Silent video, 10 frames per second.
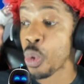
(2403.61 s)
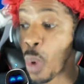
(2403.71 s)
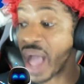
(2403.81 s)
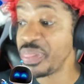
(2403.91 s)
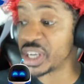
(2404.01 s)

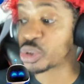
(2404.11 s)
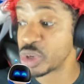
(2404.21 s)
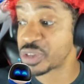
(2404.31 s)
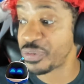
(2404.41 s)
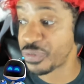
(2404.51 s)
When this
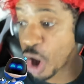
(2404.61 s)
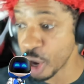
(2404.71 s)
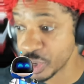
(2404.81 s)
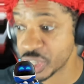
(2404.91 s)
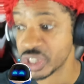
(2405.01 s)
was
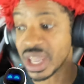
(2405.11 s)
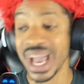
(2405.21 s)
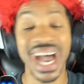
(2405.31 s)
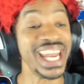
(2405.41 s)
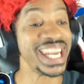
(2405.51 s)
first
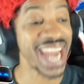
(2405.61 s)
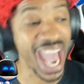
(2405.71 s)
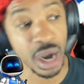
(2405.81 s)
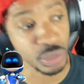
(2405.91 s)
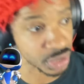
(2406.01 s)

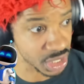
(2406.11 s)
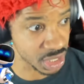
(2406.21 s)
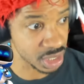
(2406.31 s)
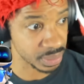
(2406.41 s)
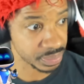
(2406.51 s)
announced,